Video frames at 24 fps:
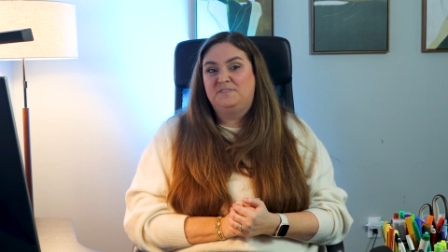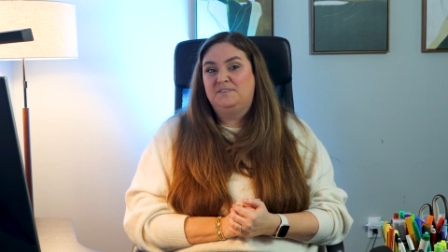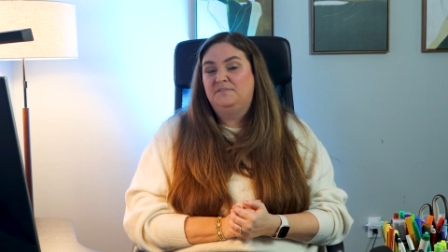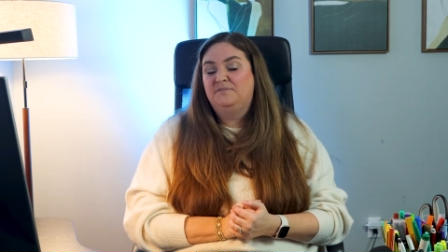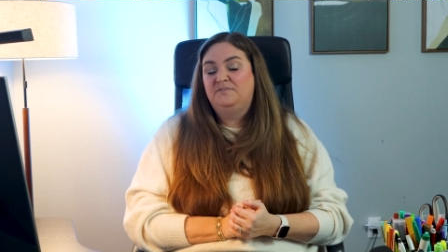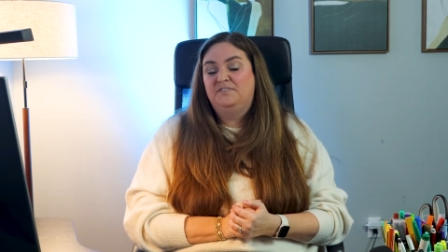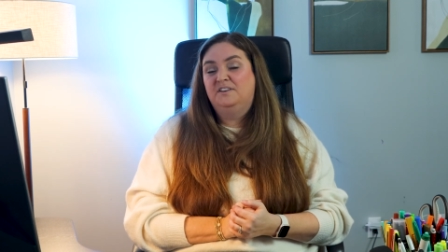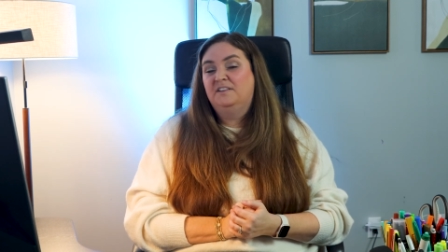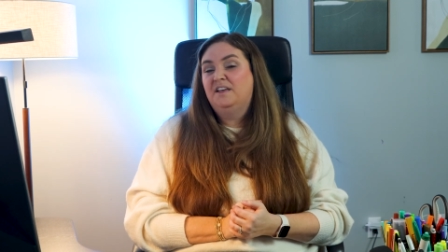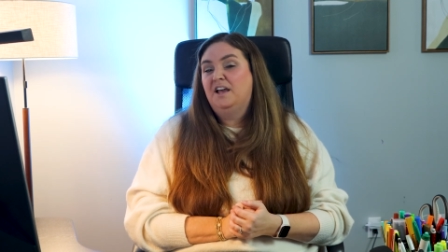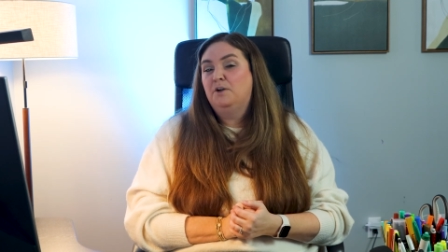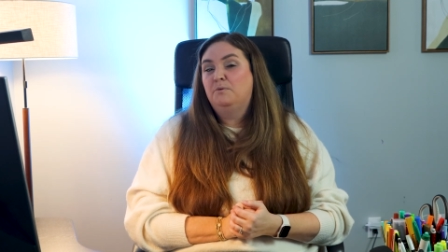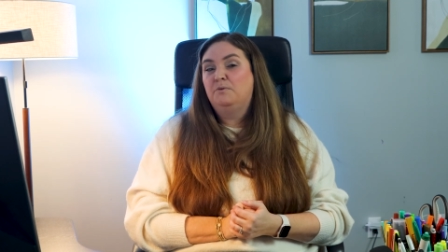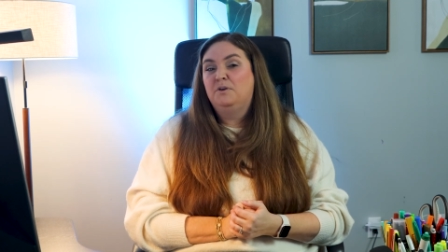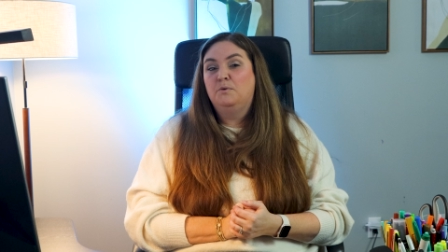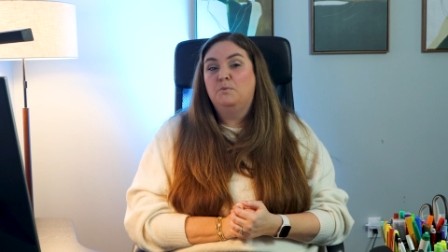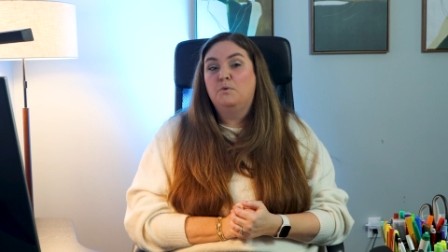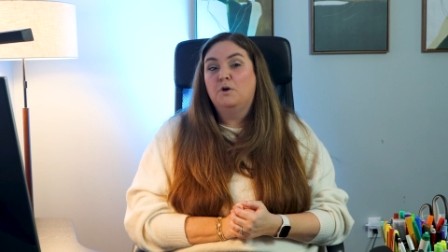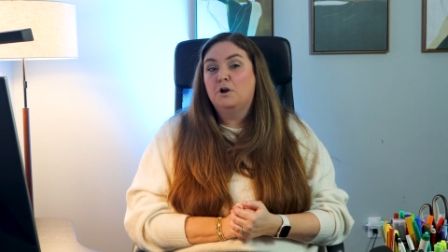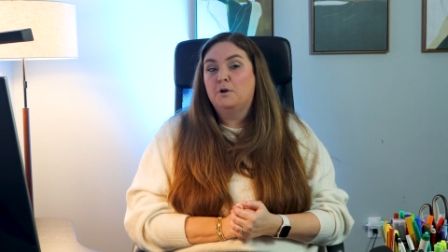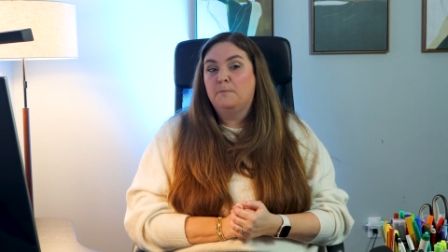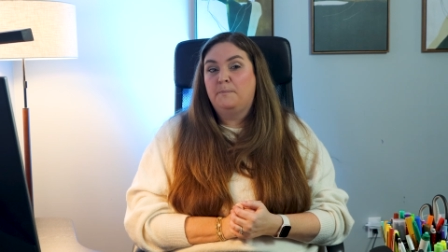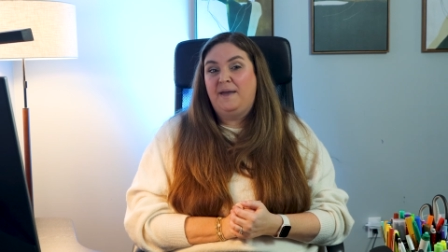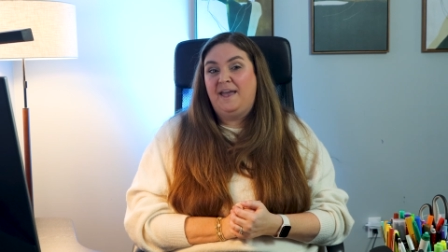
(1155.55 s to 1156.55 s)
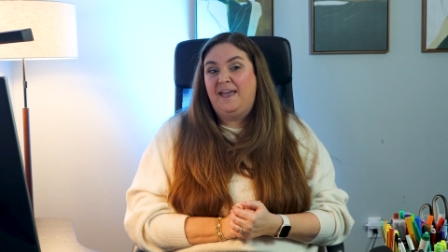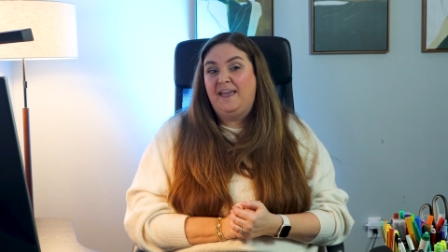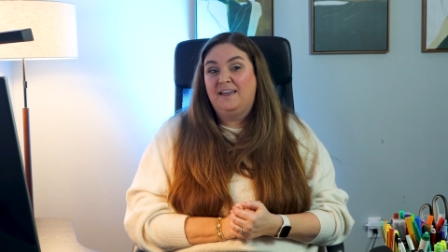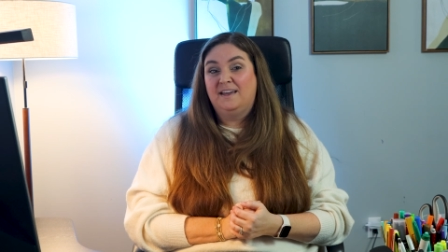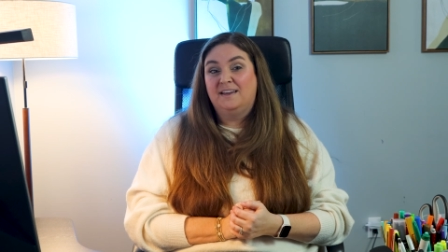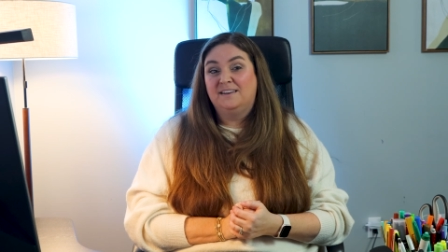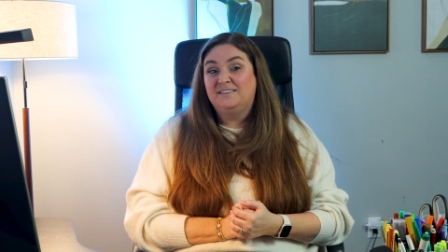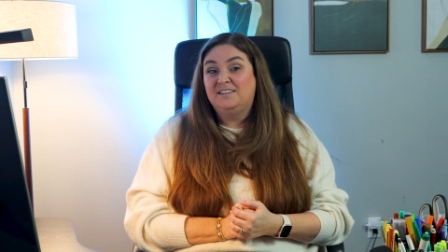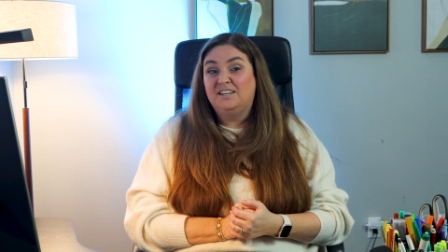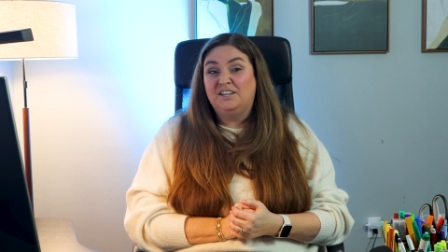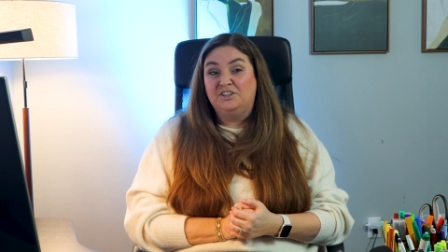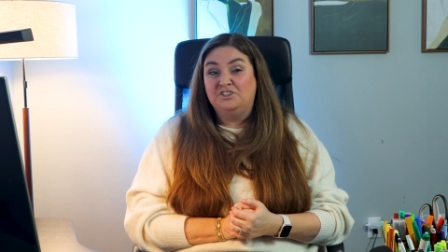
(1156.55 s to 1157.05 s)
to feel like we weren't paying
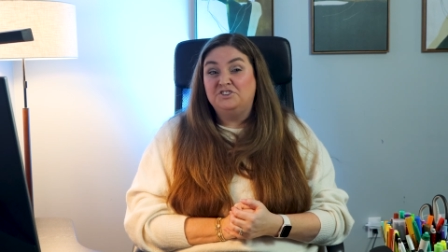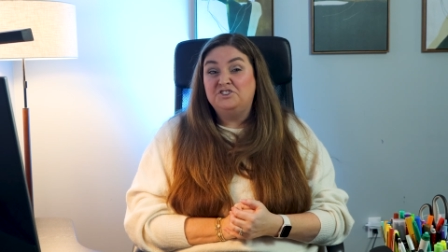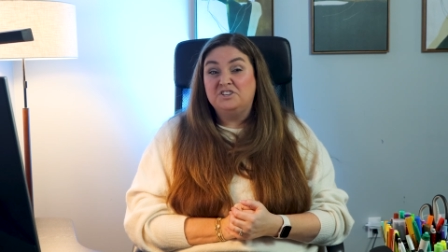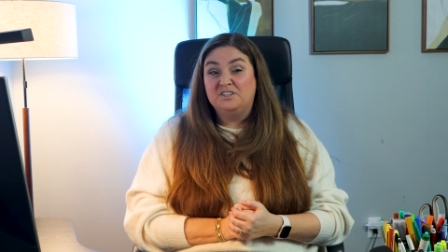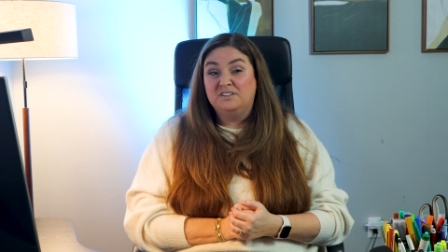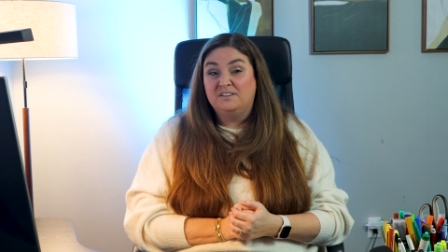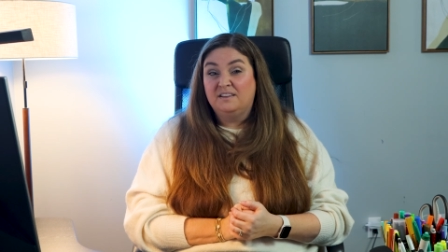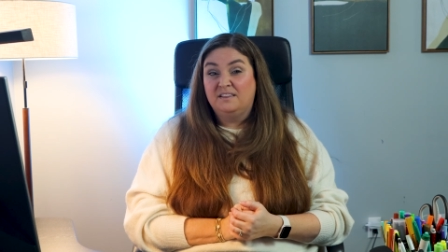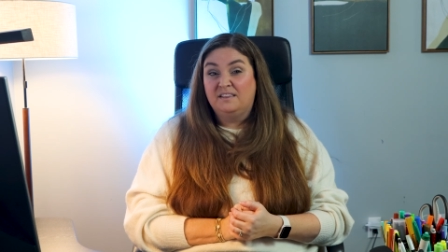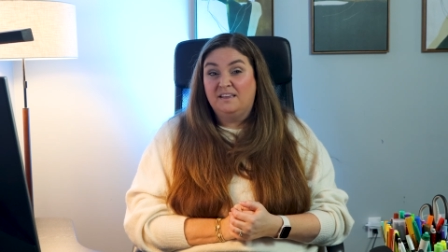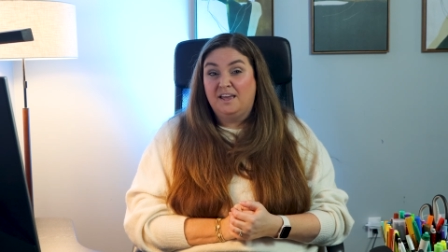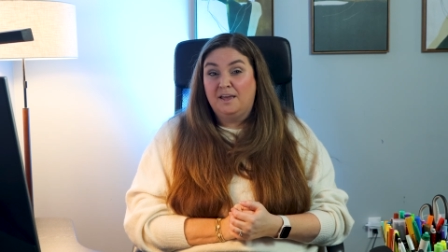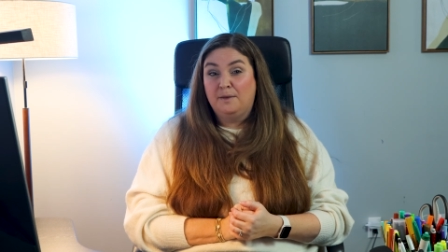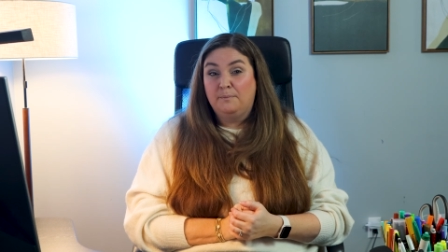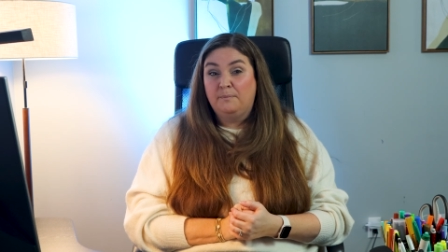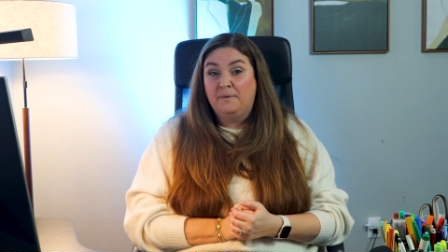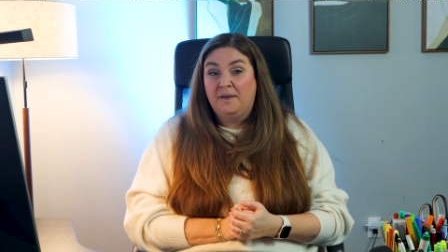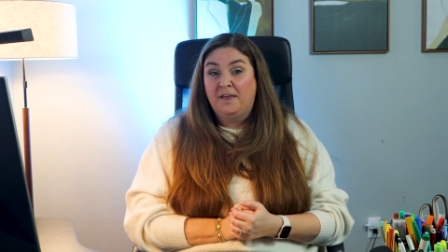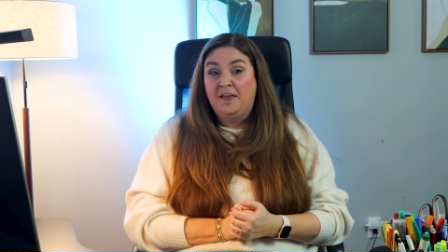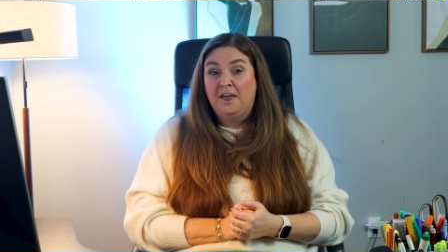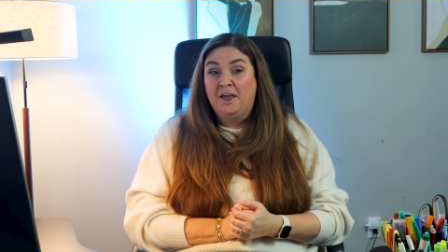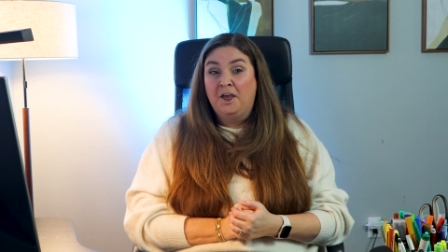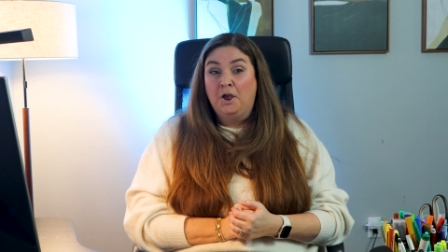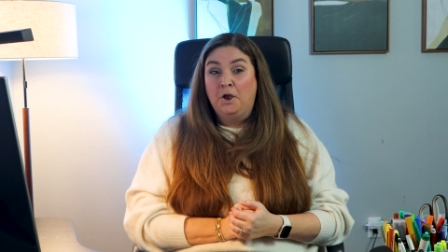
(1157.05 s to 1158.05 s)
attention to them.